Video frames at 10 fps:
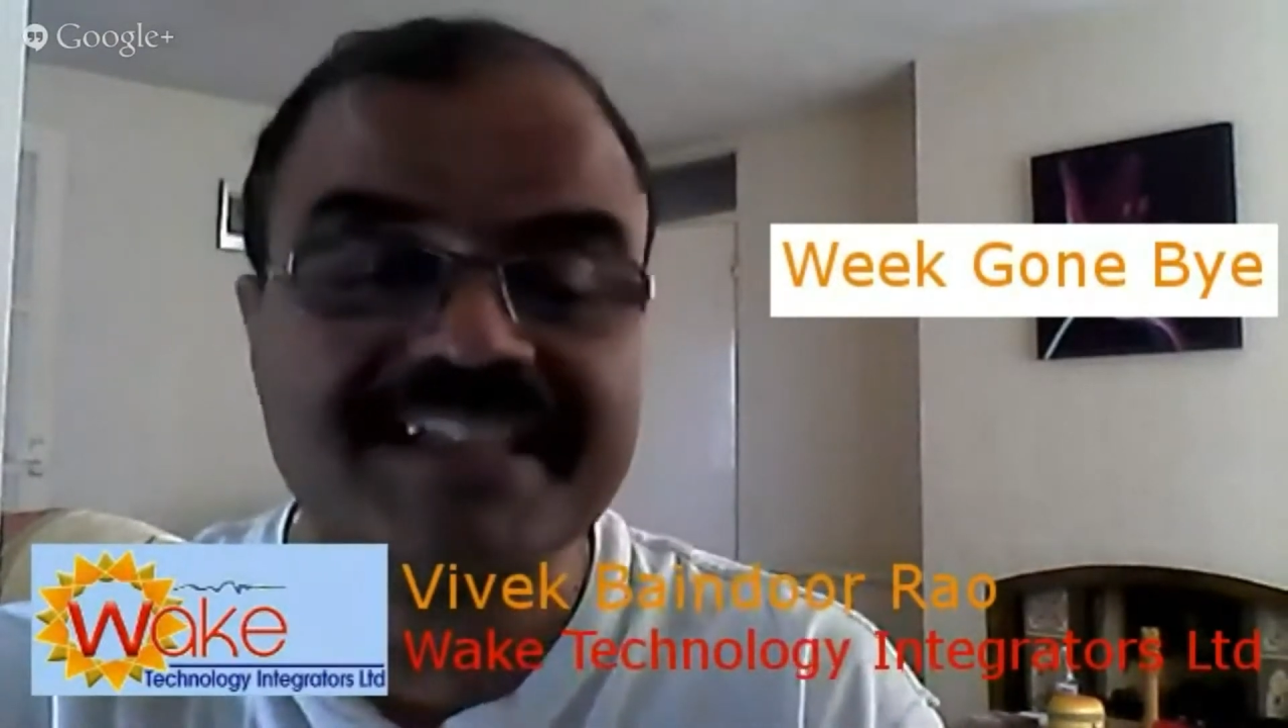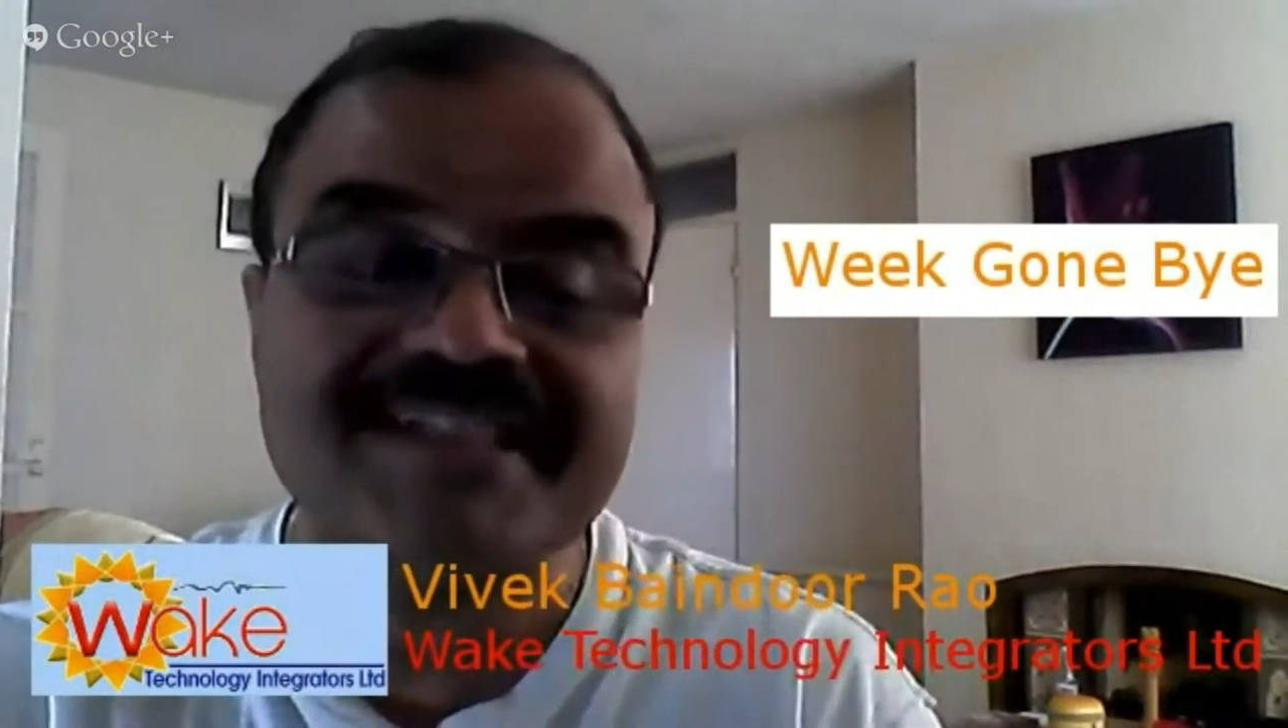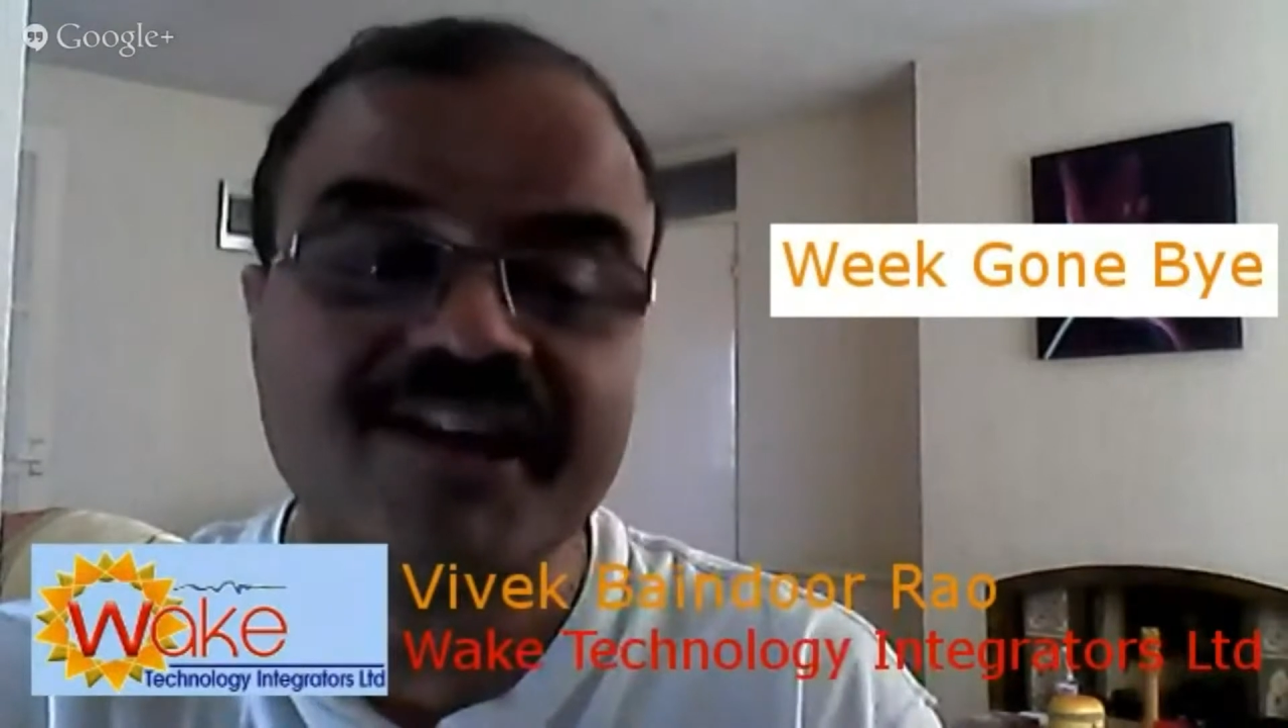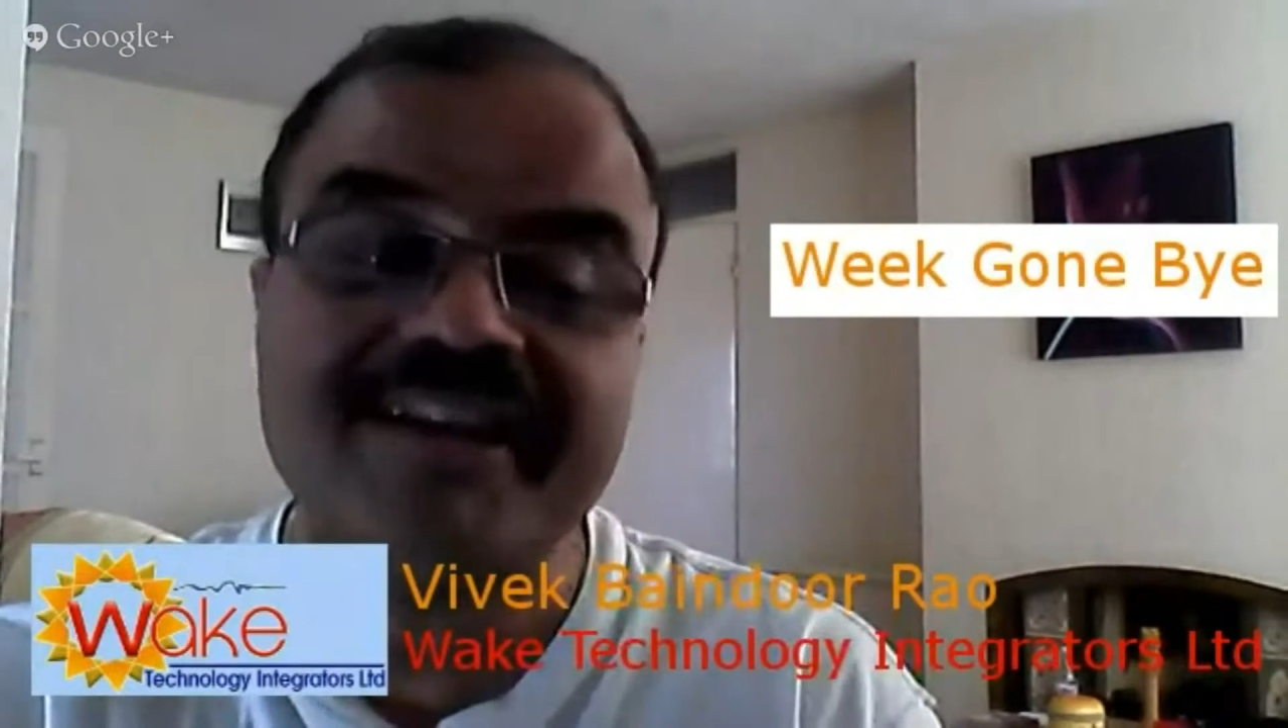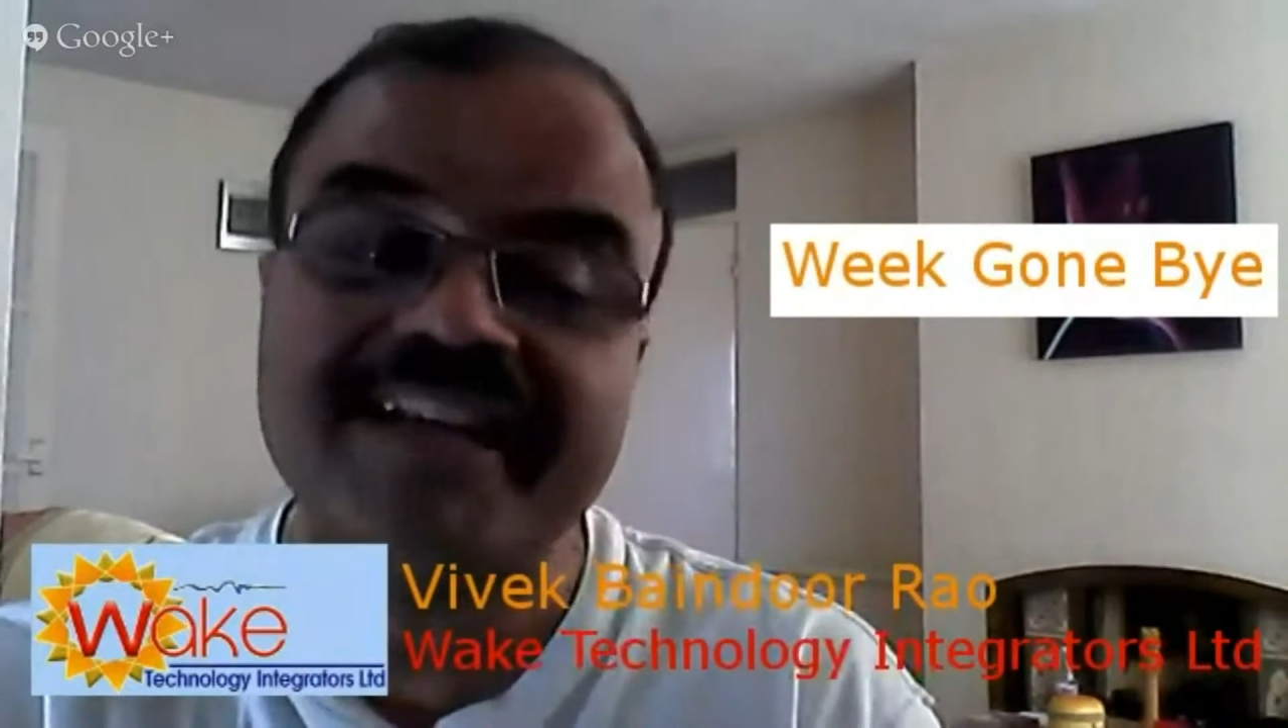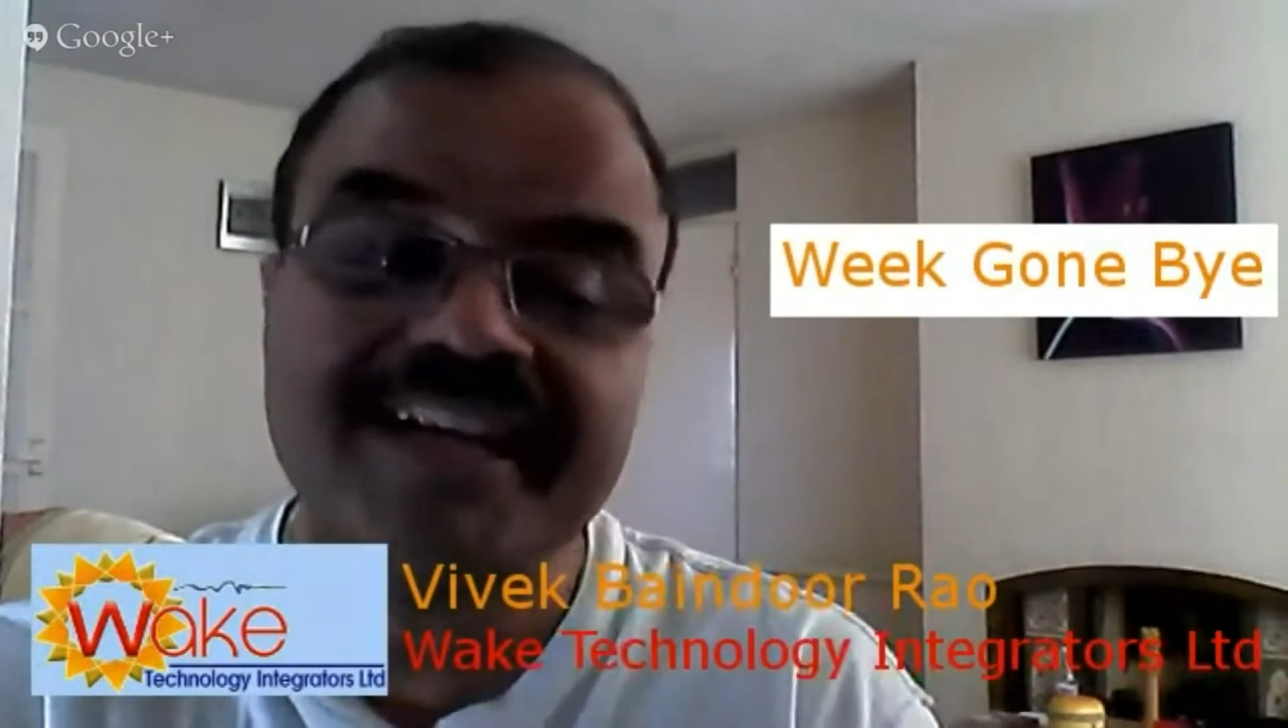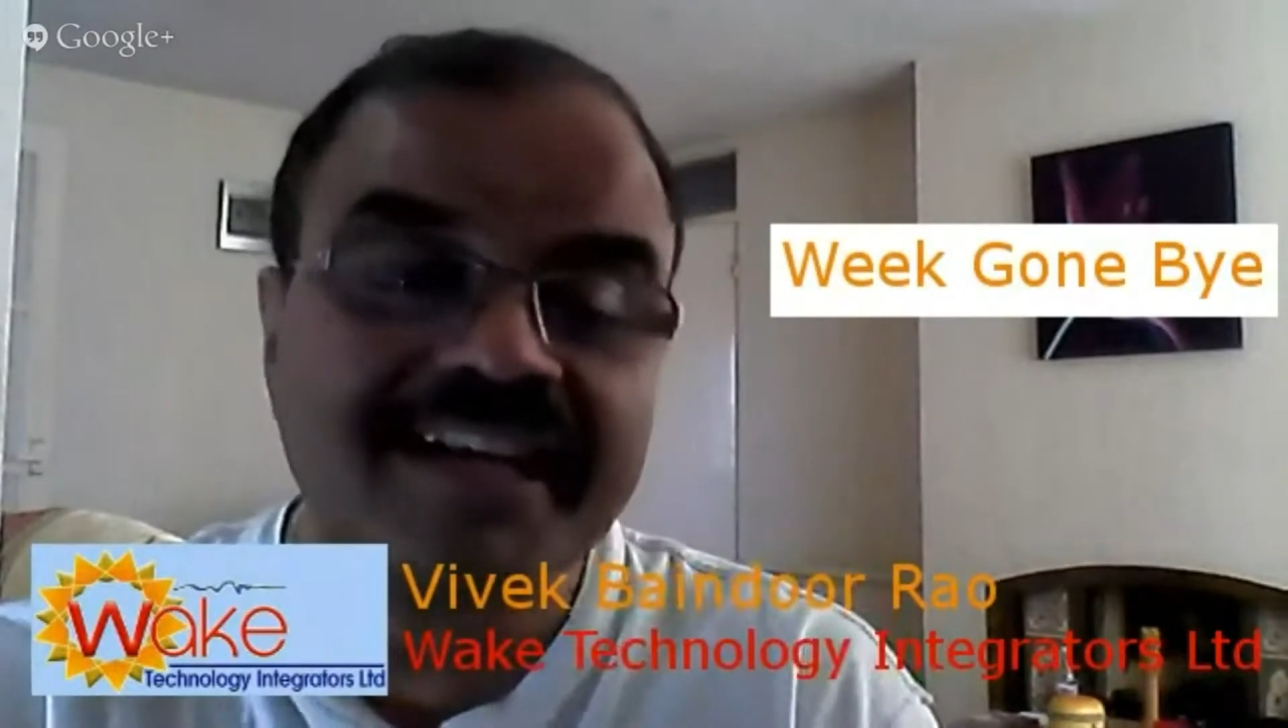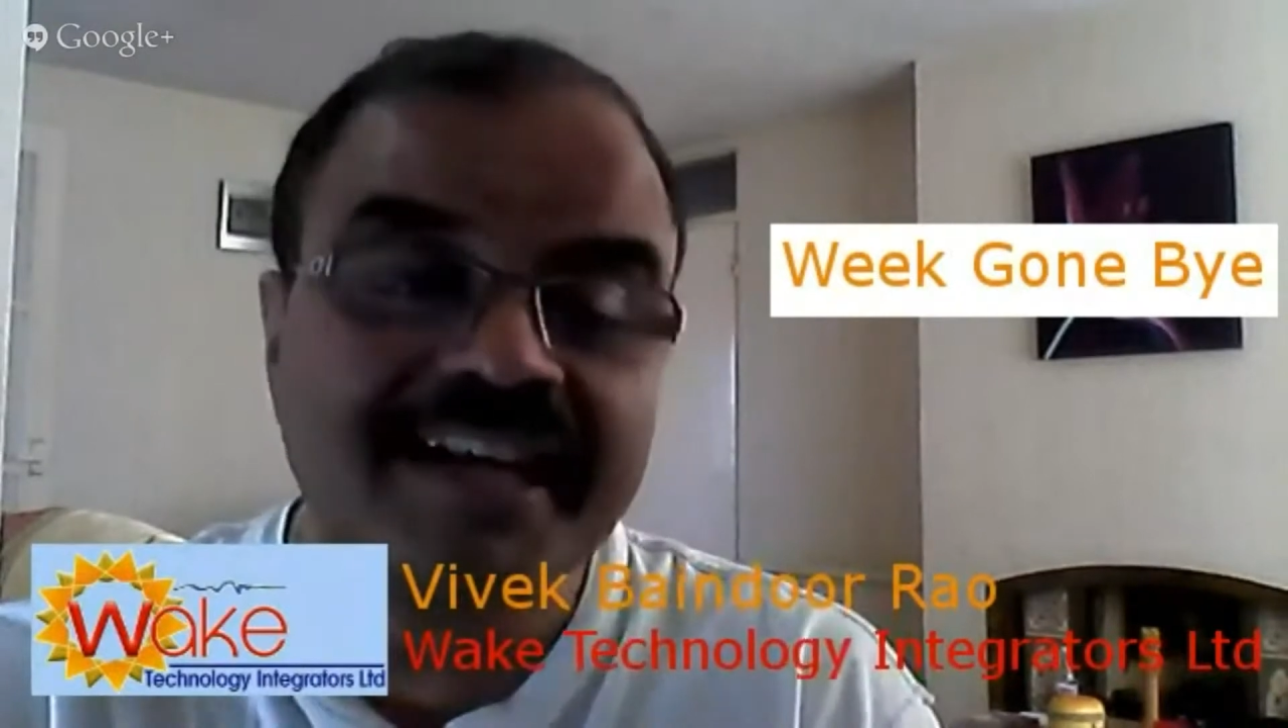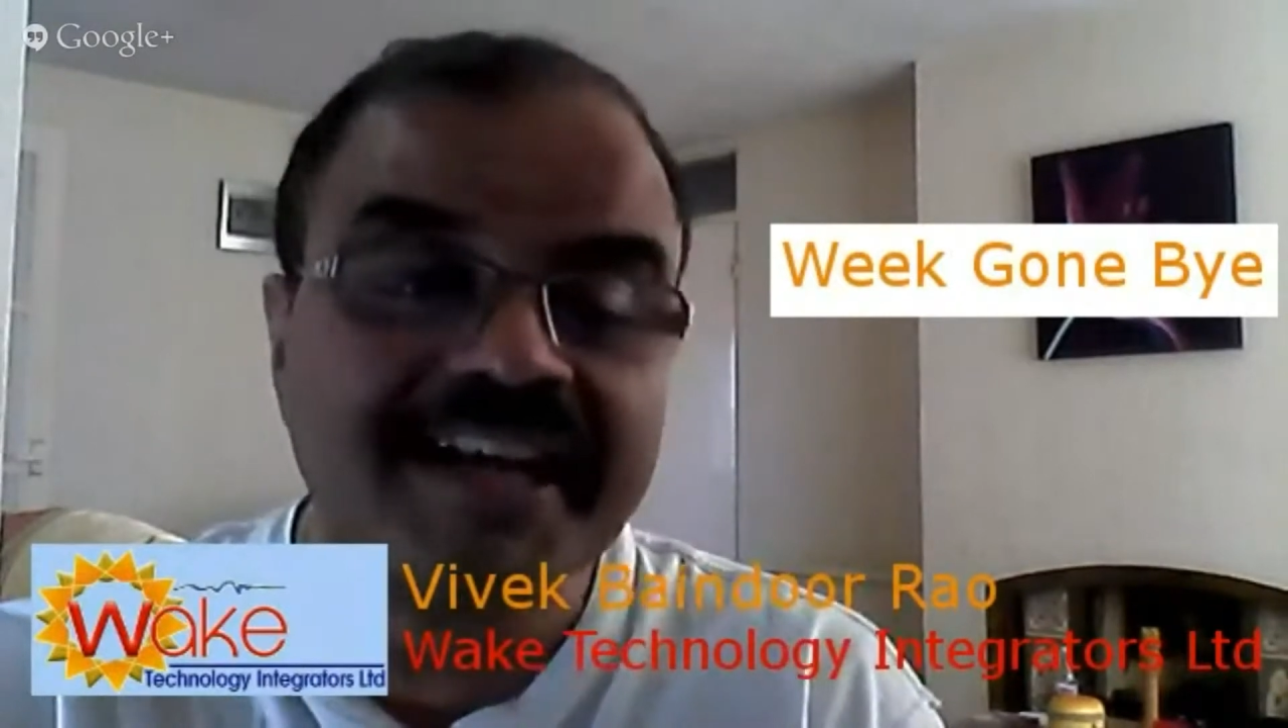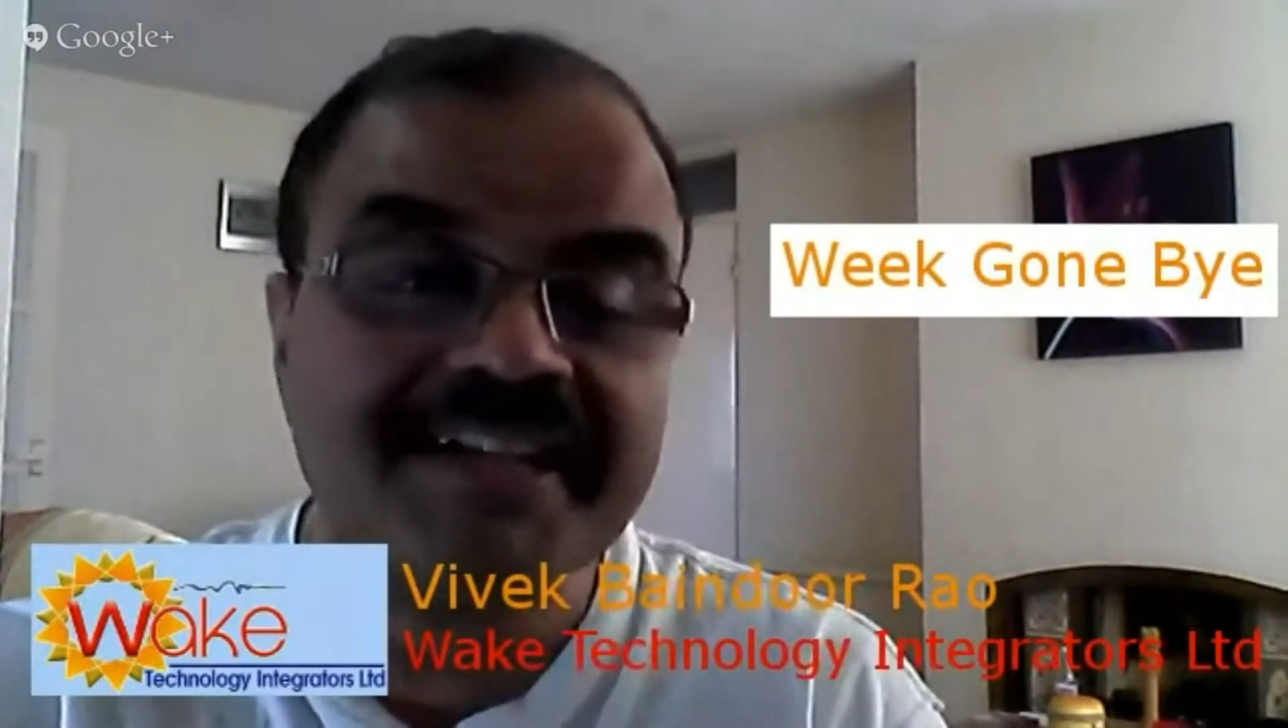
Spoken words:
not getting any